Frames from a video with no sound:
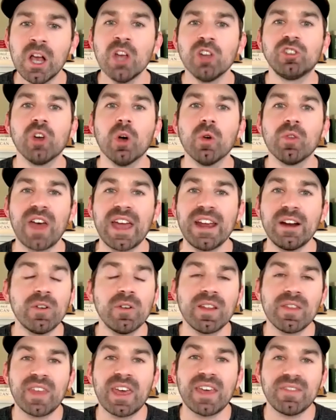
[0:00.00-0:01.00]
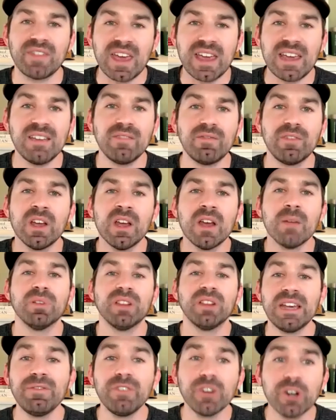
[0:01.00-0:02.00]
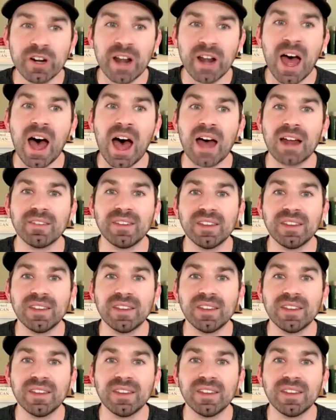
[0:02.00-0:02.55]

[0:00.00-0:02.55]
So they don't they, they have believe it or not,